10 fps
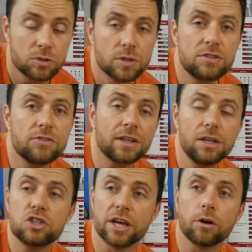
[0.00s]
So this is a
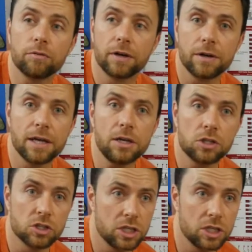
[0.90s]
congenital variation.